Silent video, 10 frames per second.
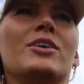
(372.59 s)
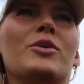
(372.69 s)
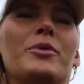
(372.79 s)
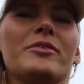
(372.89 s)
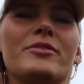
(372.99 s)

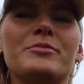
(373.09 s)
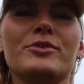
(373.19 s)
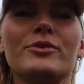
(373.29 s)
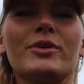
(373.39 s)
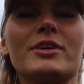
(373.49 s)
We're from
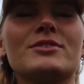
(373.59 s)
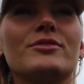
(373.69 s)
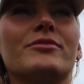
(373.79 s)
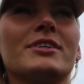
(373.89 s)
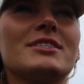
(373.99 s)
New York,
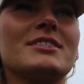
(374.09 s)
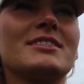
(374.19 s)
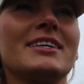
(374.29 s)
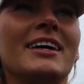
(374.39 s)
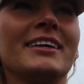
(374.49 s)
so for us to
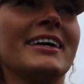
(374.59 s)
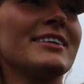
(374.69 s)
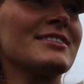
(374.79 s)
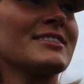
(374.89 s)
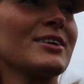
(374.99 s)
see
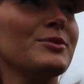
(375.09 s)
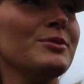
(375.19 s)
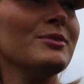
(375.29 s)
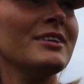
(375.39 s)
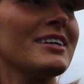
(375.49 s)
alligators, it's like,
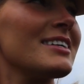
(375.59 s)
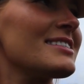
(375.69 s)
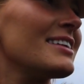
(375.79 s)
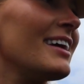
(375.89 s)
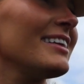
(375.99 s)
ooh, look,
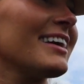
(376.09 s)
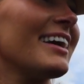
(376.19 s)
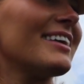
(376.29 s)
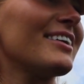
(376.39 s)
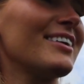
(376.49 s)
it's an
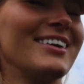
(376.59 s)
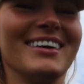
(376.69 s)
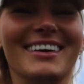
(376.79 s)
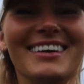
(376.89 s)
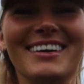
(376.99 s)
alligator.
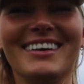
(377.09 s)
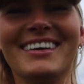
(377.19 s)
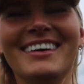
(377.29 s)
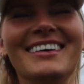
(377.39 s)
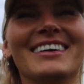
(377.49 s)

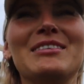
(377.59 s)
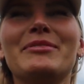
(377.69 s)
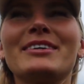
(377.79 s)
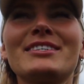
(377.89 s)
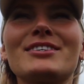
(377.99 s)
But
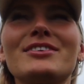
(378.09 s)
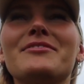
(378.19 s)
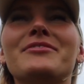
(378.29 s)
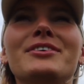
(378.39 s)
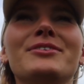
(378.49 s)
there's actually a
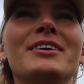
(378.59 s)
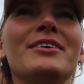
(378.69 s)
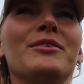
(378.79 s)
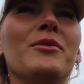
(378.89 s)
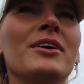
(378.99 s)
few here
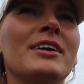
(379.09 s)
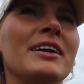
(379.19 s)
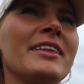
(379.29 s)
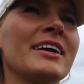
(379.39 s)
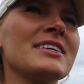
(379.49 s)
in the water.
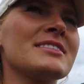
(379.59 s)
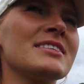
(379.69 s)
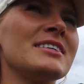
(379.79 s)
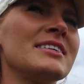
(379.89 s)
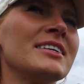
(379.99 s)
I think I
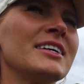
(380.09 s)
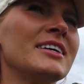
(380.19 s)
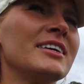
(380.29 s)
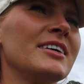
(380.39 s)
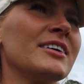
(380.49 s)
see
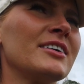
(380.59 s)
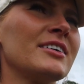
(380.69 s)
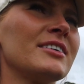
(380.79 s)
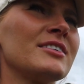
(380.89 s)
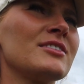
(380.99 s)

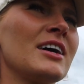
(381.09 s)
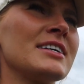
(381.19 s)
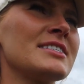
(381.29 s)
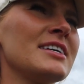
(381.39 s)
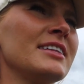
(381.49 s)

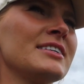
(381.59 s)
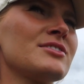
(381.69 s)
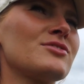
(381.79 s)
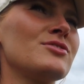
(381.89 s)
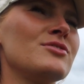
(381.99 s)
at
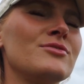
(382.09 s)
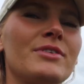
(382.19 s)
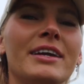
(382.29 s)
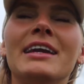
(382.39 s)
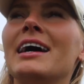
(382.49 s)
least two
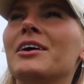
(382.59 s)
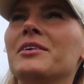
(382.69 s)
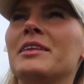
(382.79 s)
right now.